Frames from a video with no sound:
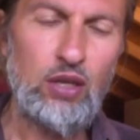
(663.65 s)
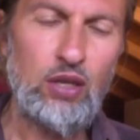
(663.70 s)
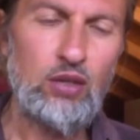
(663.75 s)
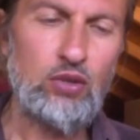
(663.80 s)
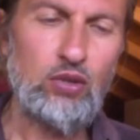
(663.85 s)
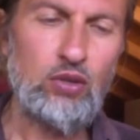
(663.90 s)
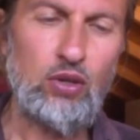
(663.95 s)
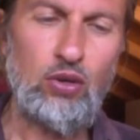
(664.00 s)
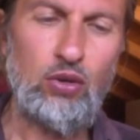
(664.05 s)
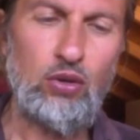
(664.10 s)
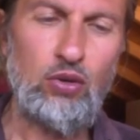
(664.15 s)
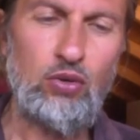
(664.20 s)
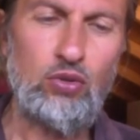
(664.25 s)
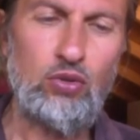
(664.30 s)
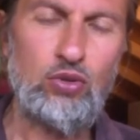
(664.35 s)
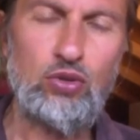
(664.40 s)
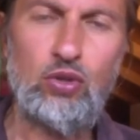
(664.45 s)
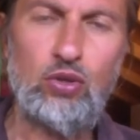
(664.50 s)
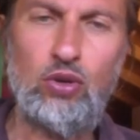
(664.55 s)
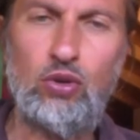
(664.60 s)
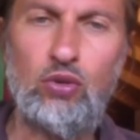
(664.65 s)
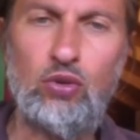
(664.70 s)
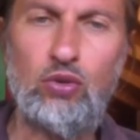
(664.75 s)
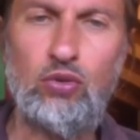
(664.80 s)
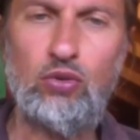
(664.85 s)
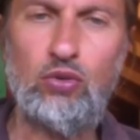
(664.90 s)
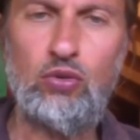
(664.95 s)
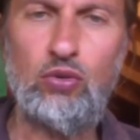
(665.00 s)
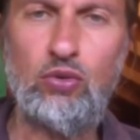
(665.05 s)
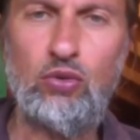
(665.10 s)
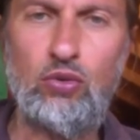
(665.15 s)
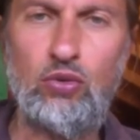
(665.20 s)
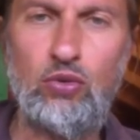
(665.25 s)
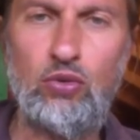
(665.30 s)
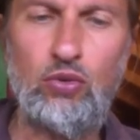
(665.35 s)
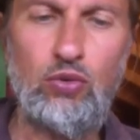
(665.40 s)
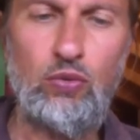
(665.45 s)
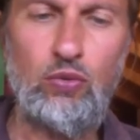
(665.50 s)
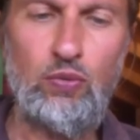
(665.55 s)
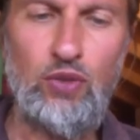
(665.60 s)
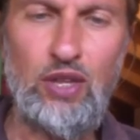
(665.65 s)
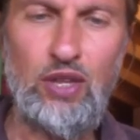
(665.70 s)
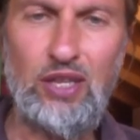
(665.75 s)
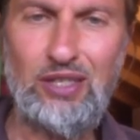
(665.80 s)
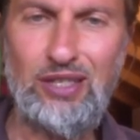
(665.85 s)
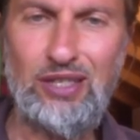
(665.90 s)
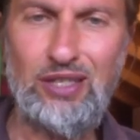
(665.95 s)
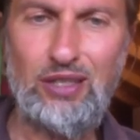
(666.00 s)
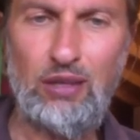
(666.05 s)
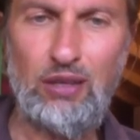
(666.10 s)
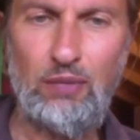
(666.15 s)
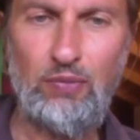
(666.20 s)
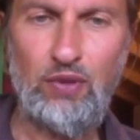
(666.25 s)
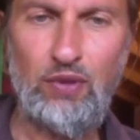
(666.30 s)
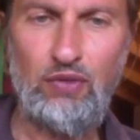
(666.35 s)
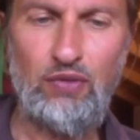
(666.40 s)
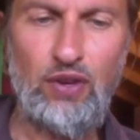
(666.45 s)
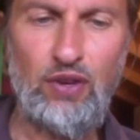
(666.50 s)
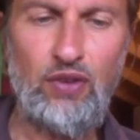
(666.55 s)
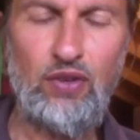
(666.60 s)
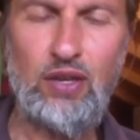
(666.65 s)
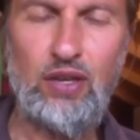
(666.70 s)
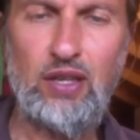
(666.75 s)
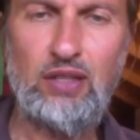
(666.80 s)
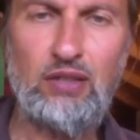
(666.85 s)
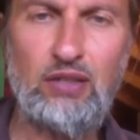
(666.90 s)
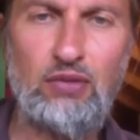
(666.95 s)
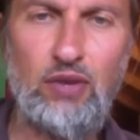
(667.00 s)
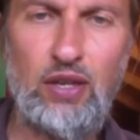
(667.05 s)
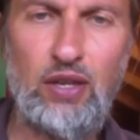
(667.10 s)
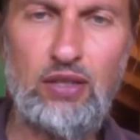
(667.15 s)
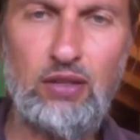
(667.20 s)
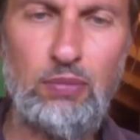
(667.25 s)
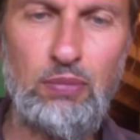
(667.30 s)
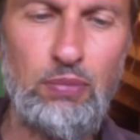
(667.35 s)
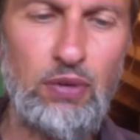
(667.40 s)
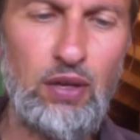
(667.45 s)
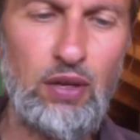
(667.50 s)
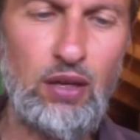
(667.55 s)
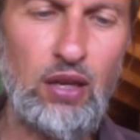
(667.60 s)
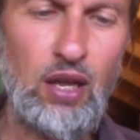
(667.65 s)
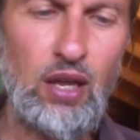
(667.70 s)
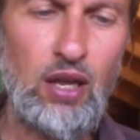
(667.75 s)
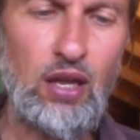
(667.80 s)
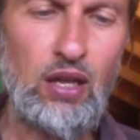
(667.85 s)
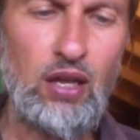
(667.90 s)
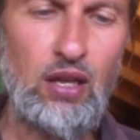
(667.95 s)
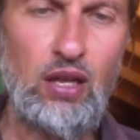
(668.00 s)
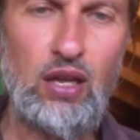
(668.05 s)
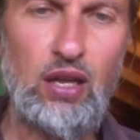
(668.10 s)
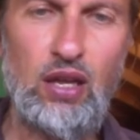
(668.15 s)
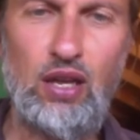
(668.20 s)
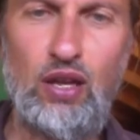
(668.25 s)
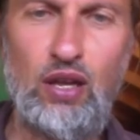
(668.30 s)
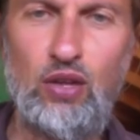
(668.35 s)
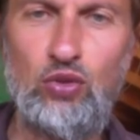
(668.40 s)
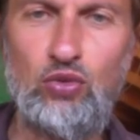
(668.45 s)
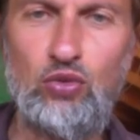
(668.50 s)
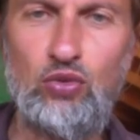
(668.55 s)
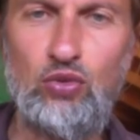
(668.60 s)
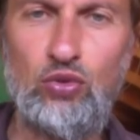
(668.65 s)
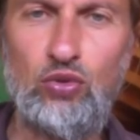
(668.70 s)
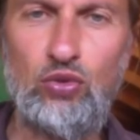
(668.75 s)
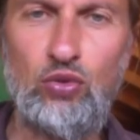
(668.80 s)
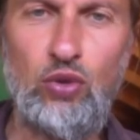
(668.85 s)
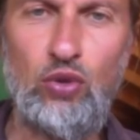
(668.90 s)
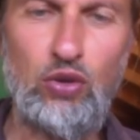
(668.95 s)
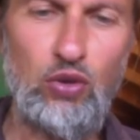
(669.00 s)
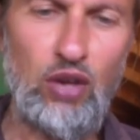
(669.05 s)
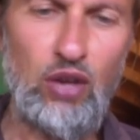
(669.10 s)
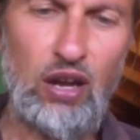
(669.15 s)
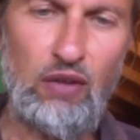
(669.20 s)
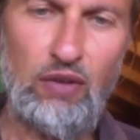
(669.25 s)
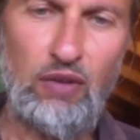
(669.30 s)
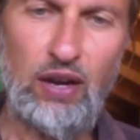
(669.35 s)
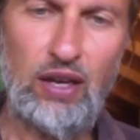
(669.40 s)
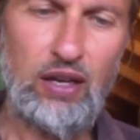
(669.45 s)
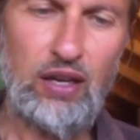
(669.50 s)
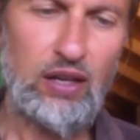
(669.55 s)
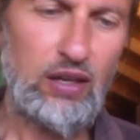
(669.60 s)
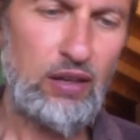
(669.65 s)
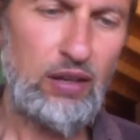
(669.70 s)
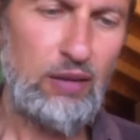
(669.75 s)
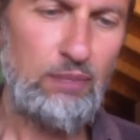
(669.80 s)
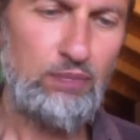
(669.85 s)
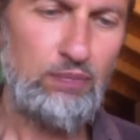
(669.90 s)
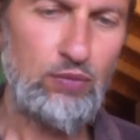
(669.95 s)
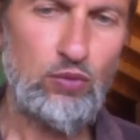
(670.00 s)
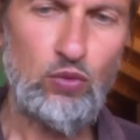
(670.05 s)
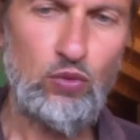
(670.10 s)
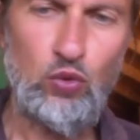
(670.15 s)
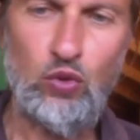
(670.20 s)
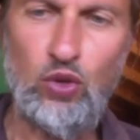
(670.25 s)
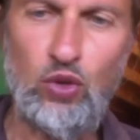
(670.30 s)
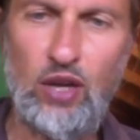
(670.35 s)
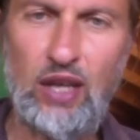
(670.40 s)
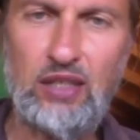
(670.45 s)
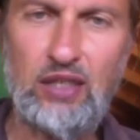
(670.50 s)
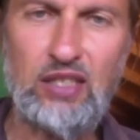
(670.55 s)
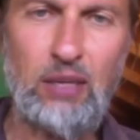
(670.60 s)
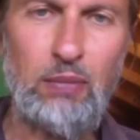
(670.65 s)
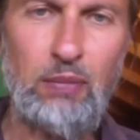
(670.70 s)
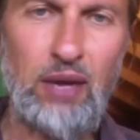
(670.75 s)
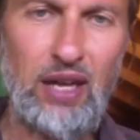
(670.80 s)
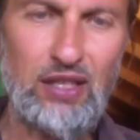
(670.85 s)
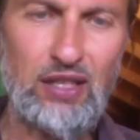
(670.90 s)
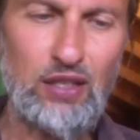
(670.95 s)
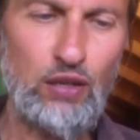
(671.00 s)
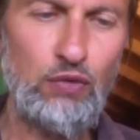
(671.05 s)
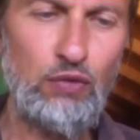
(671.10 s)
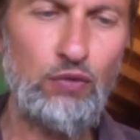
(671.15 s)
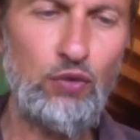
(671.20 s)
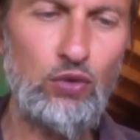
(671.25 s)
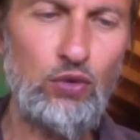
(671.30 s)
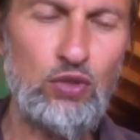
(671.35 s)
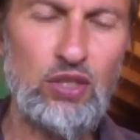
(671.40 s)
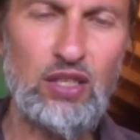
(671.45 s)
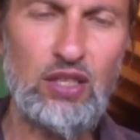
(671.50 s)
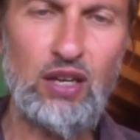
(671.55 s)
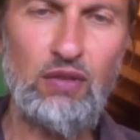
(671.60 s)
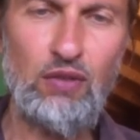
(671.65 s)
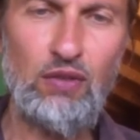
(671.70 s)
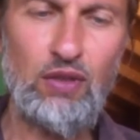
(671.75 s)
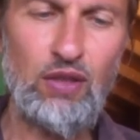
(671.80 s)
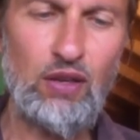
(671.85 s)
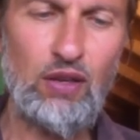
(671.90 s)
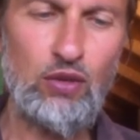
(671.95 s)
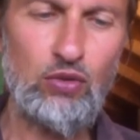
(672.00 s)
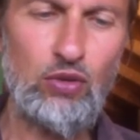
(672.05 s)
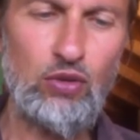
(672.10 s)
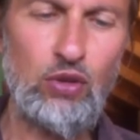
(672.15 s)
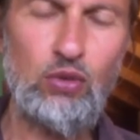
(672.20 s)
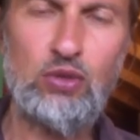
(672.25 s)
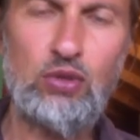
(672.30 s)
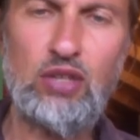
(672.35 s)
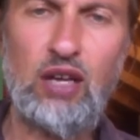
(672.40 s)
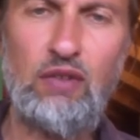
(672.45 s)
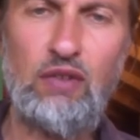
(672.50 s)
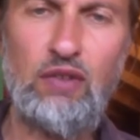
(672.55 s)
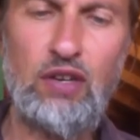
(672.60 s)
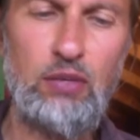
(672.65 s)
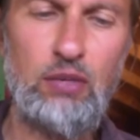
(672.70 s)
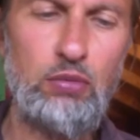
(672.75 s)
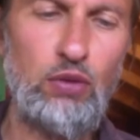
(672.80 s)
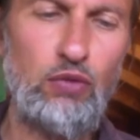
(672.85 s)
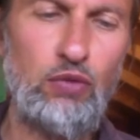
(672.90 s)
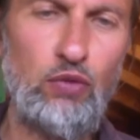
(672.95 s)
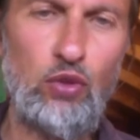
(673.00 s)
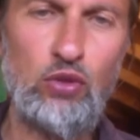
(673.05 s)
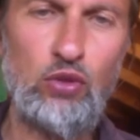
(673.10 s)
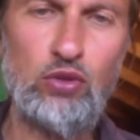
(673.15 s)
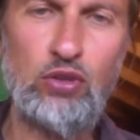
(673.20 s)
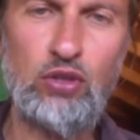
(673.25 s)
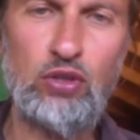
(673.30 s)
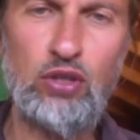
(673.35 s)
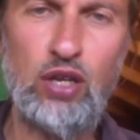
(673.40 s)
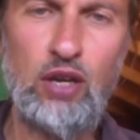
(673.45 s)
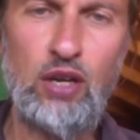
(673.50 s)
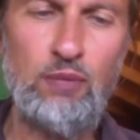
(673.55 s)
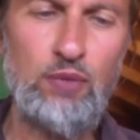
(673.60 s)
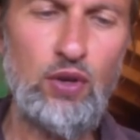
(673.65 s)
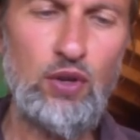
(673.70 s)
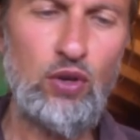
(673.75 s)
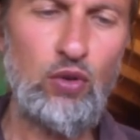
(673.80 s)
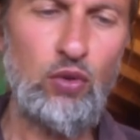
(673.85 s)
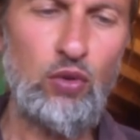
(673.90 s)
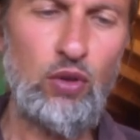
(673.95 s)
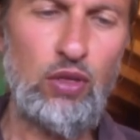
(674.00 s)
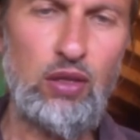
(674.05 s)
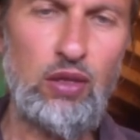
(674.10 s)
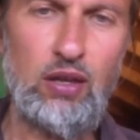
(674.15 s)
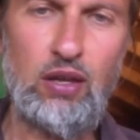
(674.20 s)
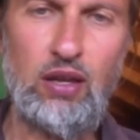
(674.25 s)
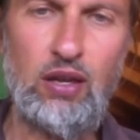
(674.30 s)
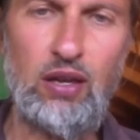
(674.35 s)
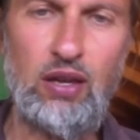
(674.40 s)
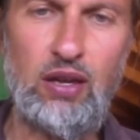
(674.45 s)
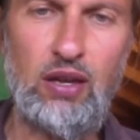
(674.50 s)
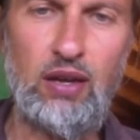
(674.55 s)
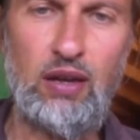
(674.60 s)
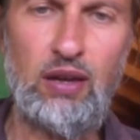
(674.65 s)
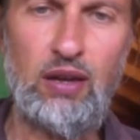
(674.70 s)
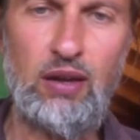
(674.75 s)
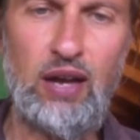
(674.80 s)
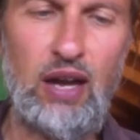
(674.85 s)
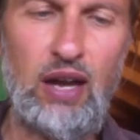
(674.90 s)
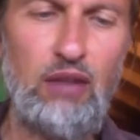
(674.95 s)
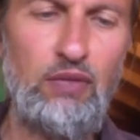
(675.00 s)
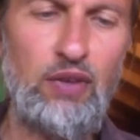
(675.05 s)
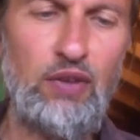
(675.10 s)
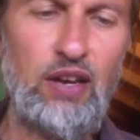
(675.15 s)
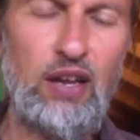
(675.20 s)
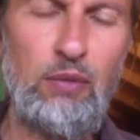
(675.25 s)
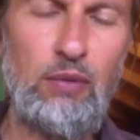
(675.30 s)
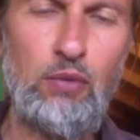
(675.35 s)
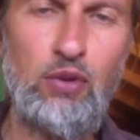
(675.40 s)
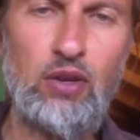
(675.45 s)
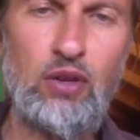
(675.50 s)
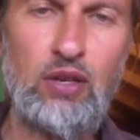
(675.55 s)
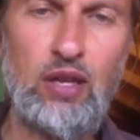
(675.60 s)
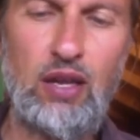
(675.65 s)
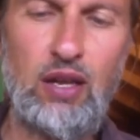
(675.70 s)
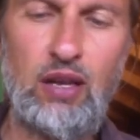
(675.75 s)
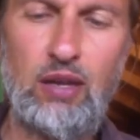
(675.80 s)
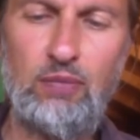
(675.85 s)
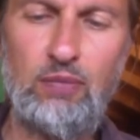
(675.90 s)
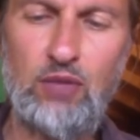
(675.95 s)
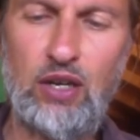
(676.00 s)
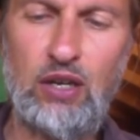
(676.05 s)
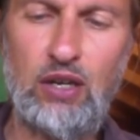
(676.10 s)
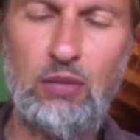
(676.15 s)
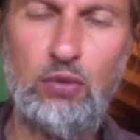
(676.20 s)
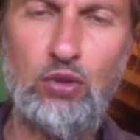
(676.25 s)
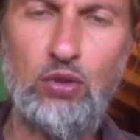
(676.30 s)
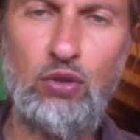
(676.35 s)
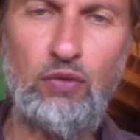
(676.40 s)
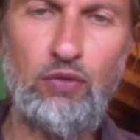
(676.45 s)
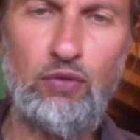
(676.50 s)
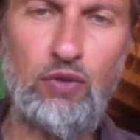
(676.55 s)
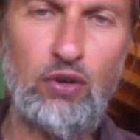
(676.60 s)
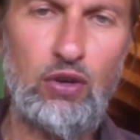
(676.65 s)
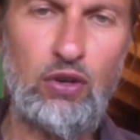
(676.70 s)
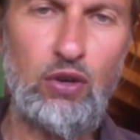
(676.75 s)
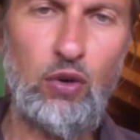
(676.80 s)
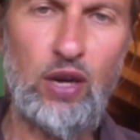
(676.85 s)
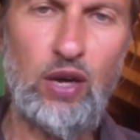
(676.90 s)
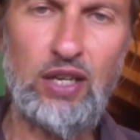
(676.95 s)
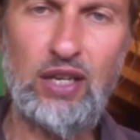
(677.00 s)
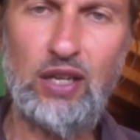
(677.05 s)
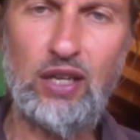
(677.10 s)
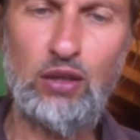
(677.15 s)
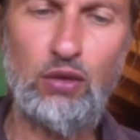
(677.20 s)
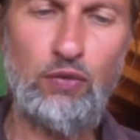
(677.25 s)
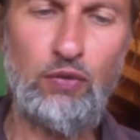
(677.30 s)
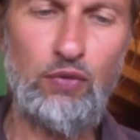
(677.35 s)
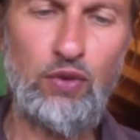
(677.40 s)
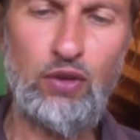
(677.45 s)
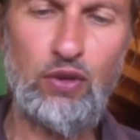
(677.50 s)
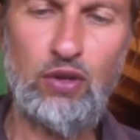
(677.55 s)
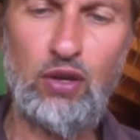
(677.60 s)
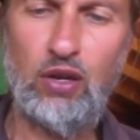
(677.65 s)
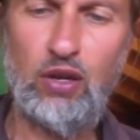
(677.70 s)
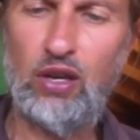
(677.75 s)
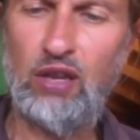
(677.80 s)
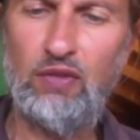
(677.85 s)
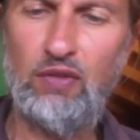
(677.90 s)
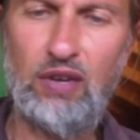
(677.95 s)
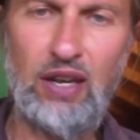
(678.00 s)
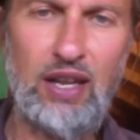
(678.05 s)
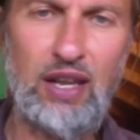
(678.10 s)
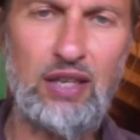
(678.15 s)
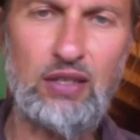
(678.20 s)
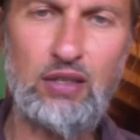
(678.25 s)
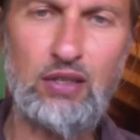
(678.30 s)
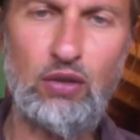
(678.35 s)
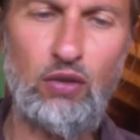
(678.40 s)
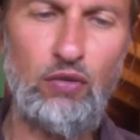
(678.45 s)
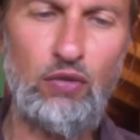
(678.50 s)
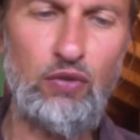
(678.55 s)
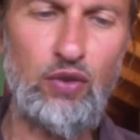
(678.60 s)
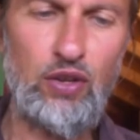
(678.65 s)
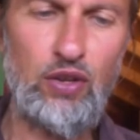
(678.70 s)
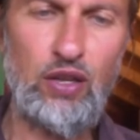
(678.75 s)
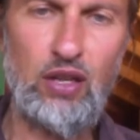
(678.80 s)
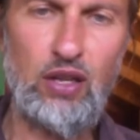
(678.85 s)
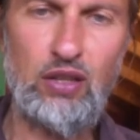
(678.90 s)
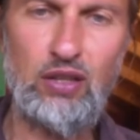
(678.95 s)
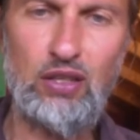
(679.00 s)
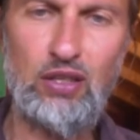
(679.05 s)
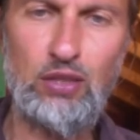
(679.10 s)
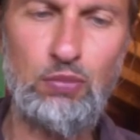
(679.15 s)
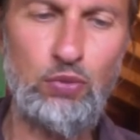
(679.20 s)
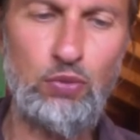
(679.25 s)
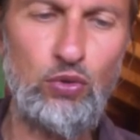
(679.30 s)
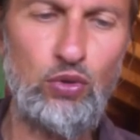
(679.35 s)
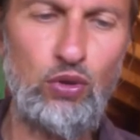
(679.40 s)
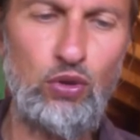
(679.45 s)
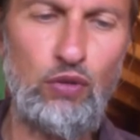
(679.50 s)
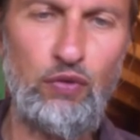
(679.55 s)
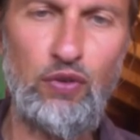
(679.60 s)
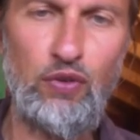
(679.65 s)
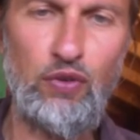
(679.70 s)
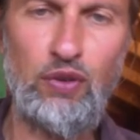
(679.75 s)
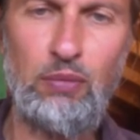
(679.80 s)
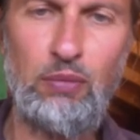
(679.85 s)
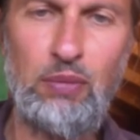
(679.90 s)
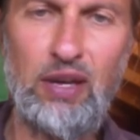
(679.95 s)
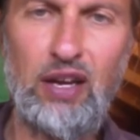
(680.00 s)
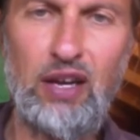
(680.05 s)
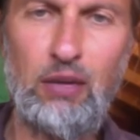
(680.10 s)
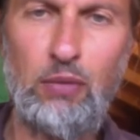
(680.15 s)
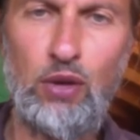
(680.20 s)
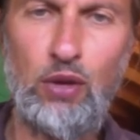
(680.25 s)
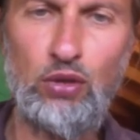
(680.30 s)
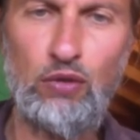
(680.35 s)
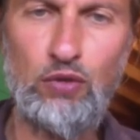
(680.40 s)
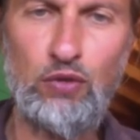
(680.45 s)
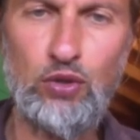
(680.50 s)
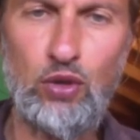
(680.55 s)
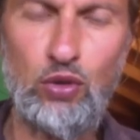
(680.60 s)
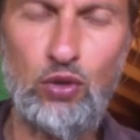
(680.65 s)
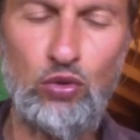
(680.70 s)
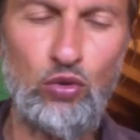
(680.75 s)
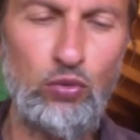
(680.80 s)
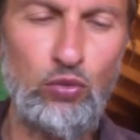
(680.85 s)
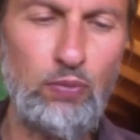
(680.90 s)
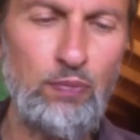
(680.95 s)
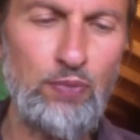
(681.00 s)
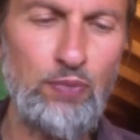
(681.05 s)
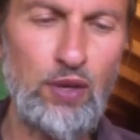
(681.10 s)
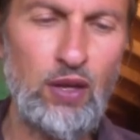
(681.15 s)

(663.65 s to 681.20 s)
So this is a very easy recipe to, when you have like when you had some acid foods and everything, to always have a little bit of water with half a lemon and a little bit of 1/8 of even less of a teaspoon of bicarbonate of sodium.